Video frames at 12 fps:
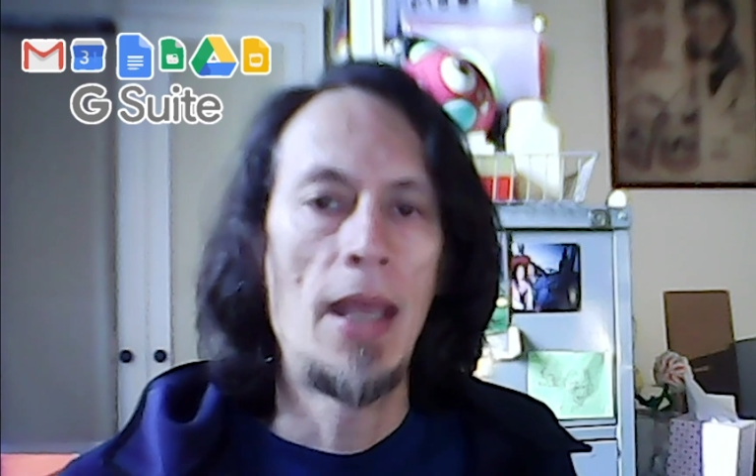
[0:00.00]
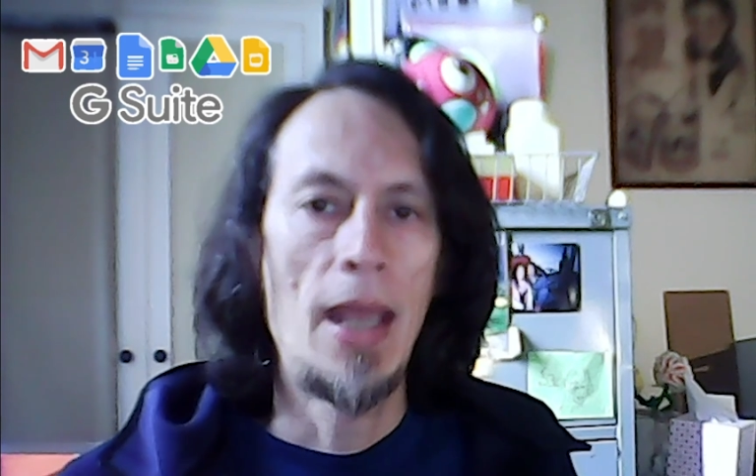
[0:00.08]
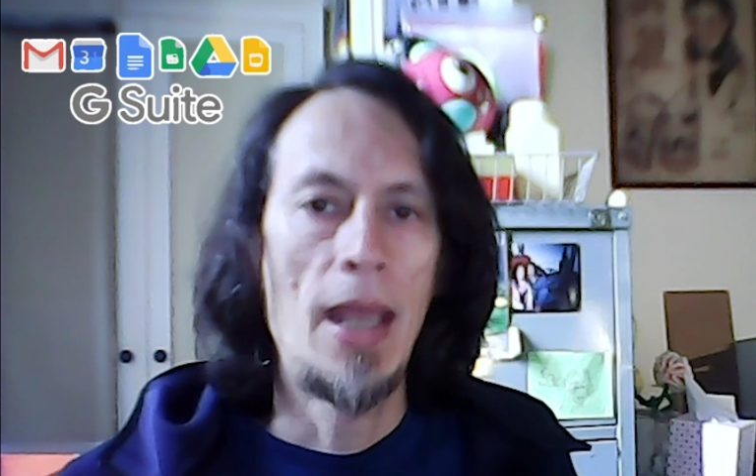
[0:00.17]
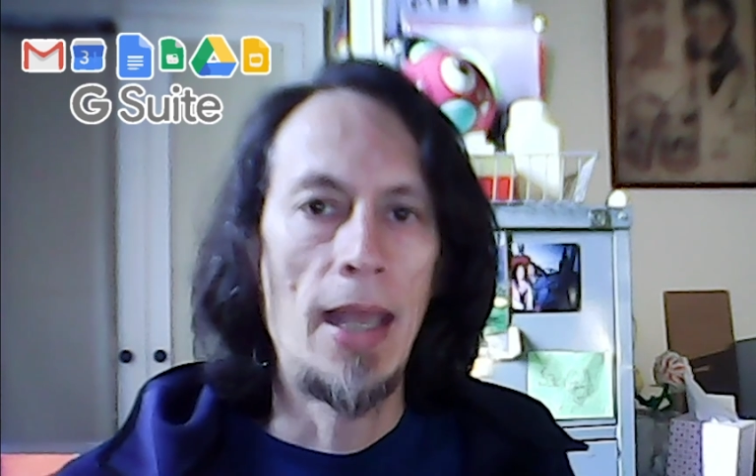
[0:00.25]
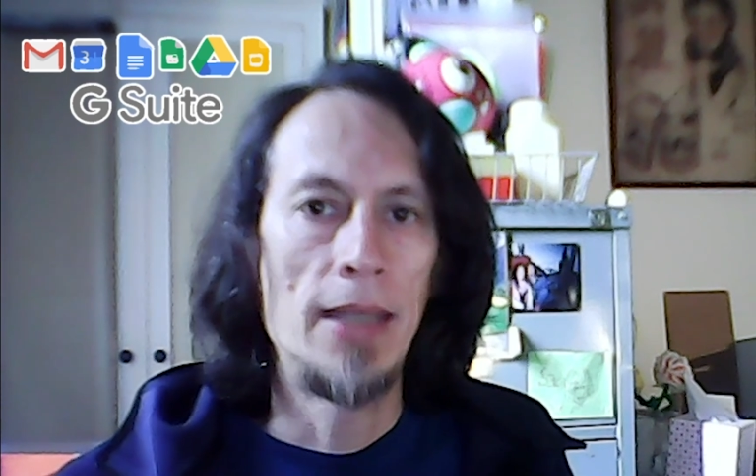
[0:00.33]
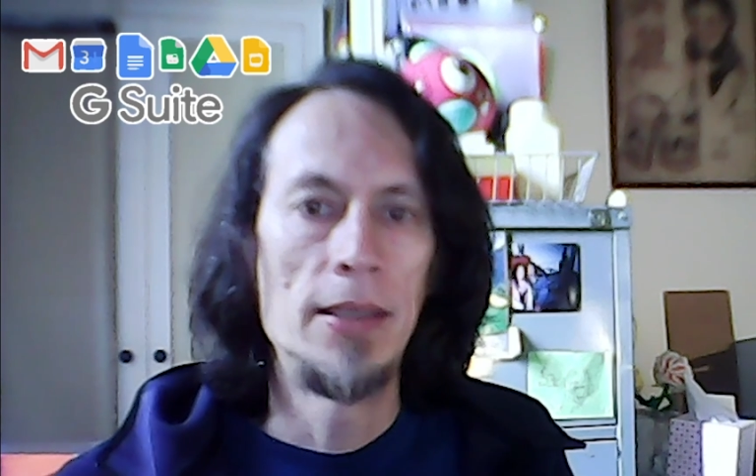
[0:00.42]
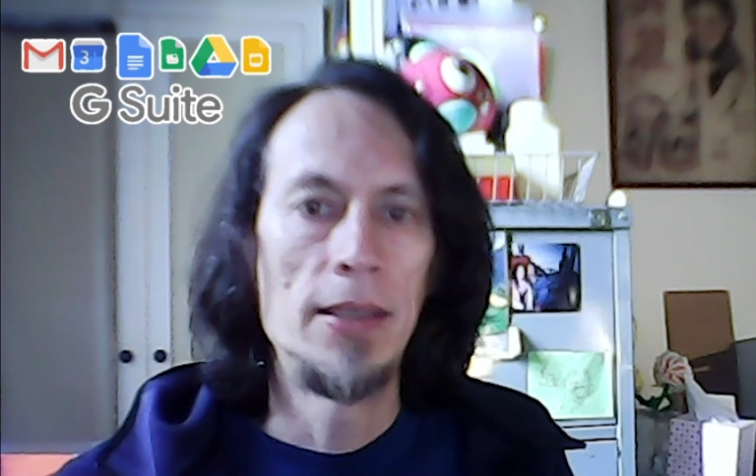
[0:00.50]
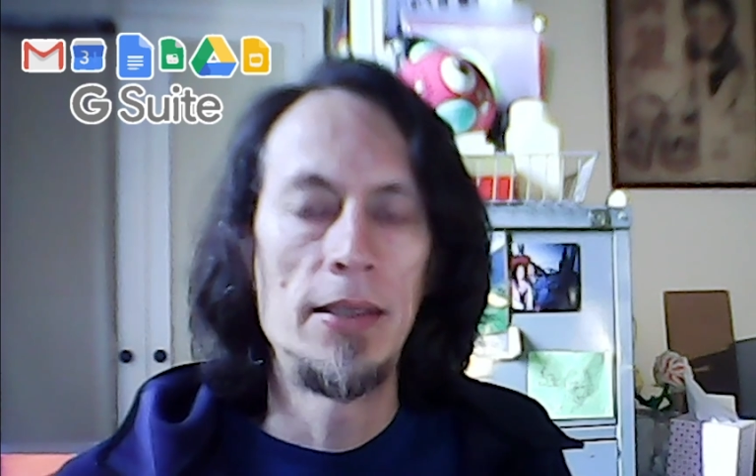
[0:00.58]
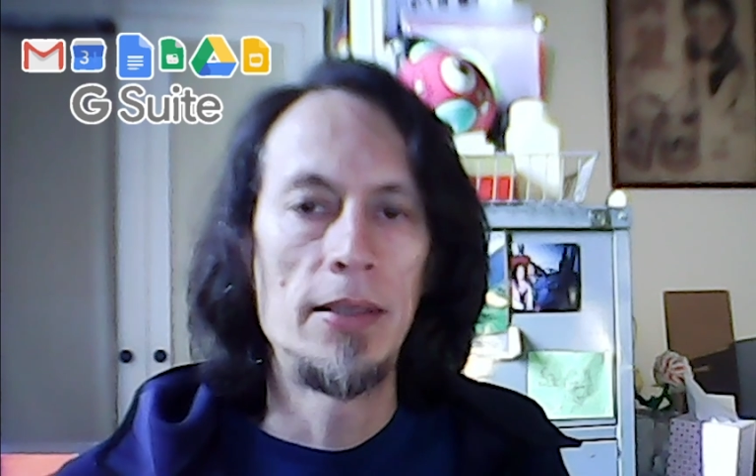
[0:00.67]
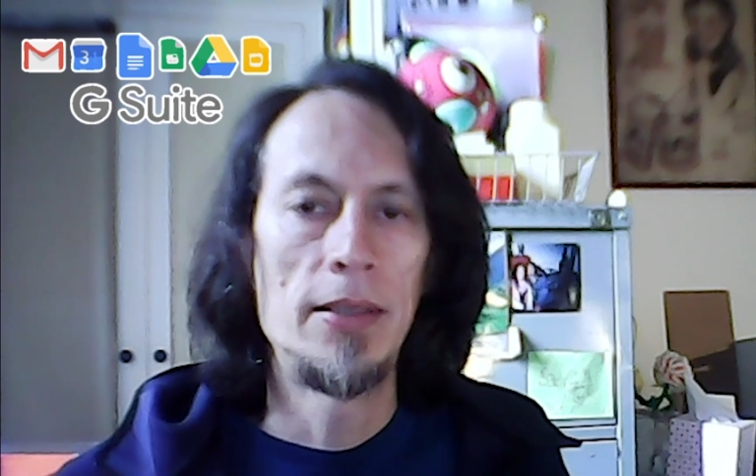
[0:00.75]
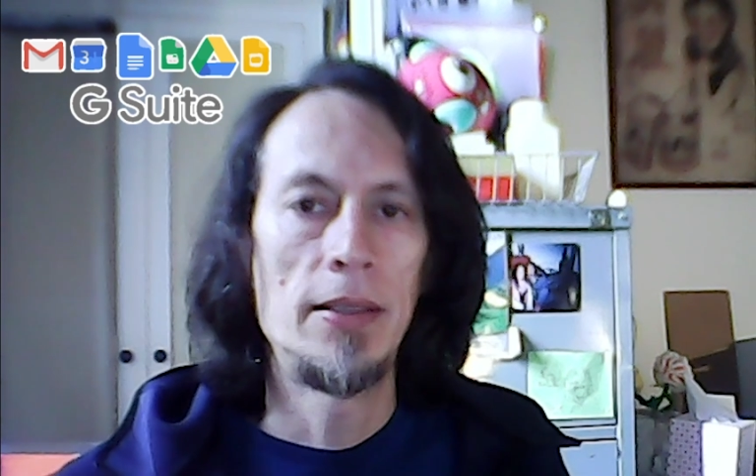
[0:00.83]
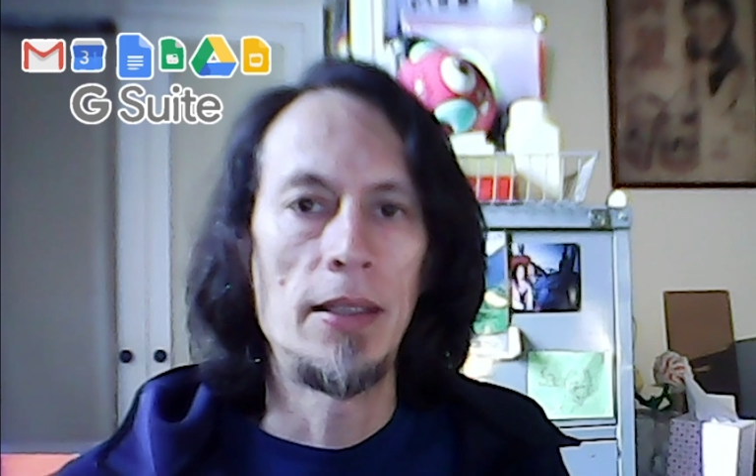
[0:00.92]
and
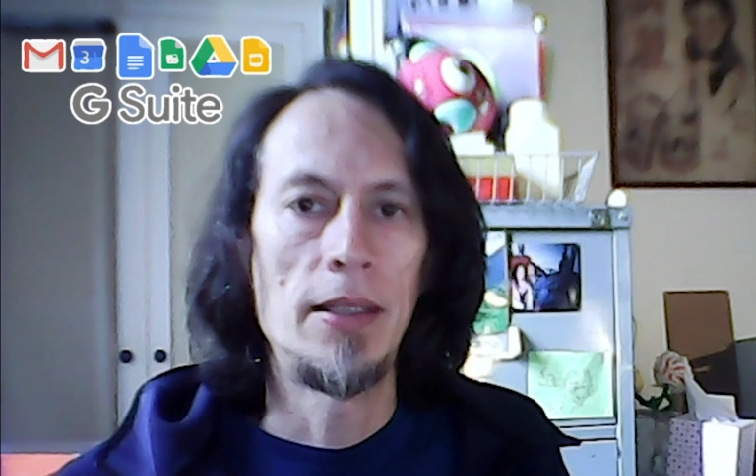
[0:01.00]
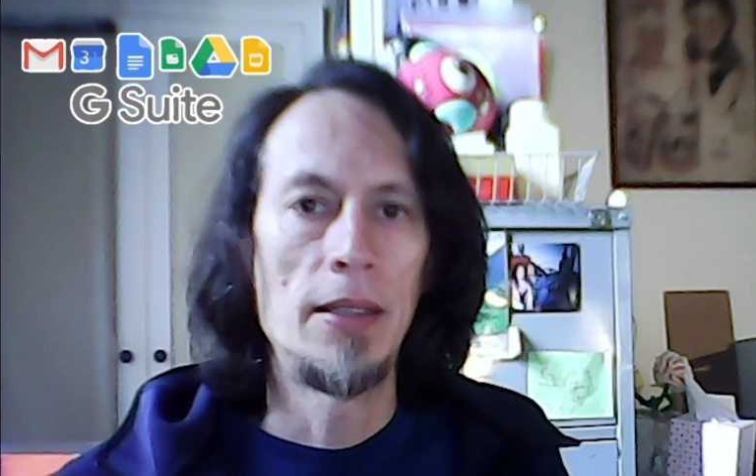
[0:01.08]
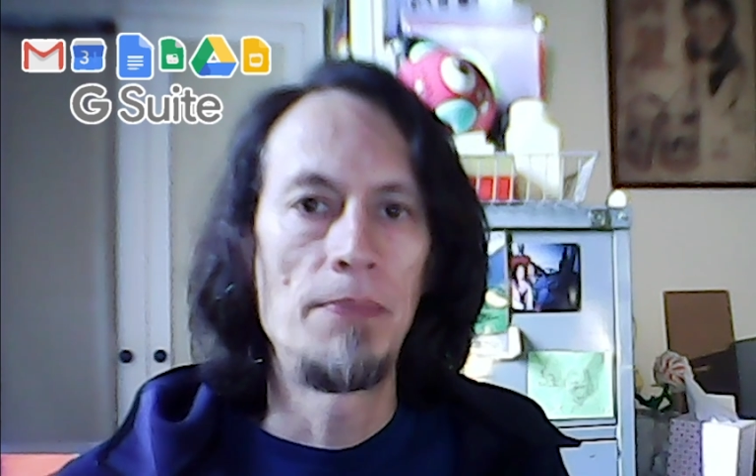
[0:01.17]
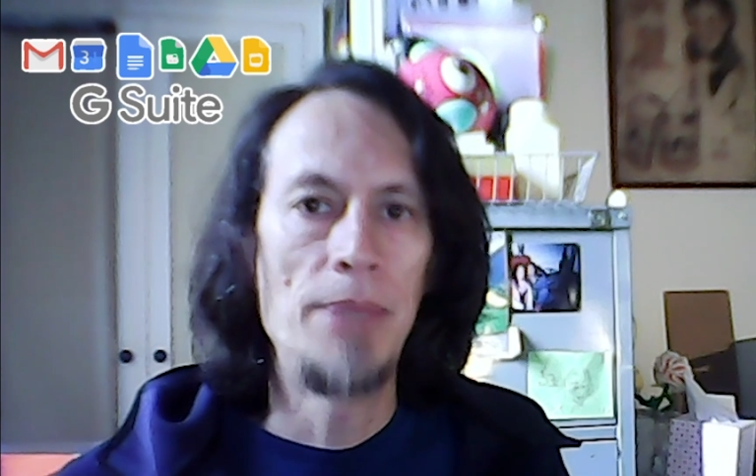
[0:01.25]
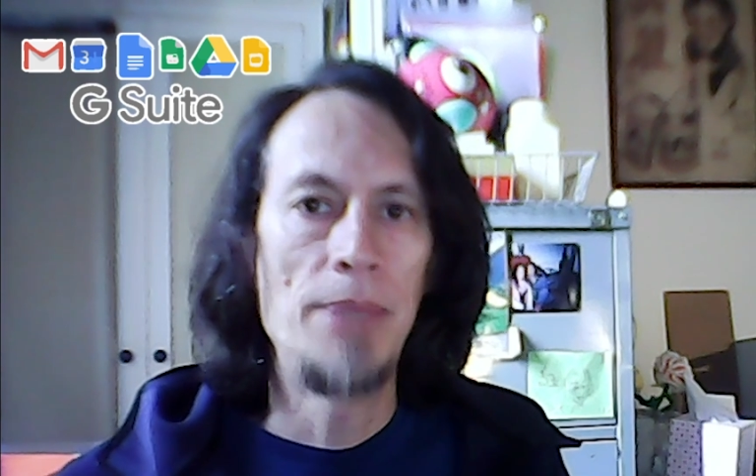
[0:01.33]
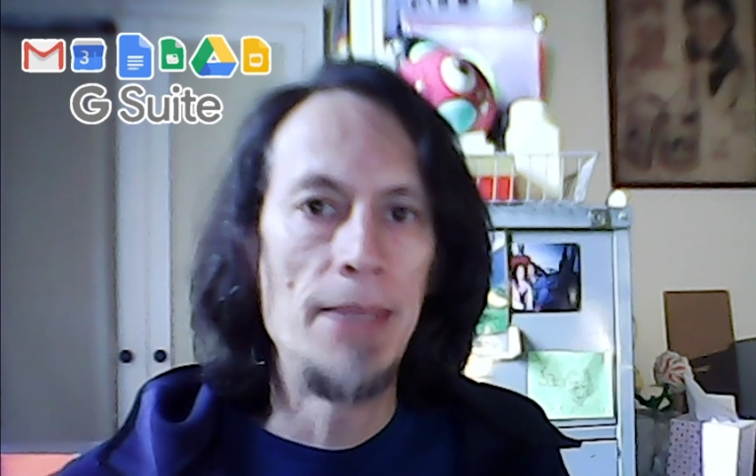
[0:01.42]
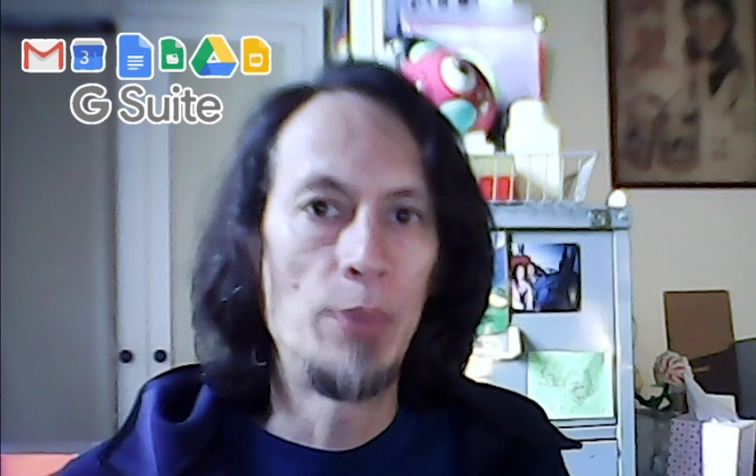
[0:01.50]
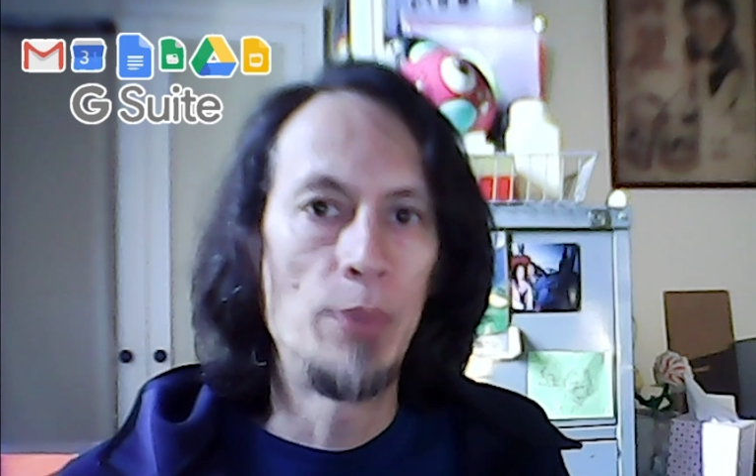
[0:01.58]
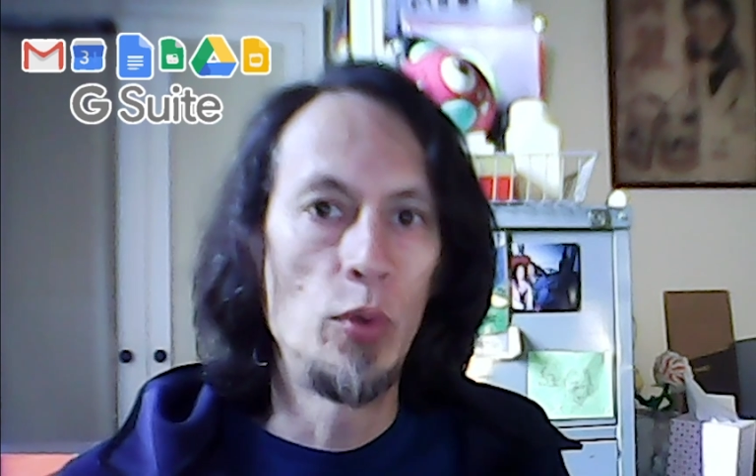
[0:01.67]
the people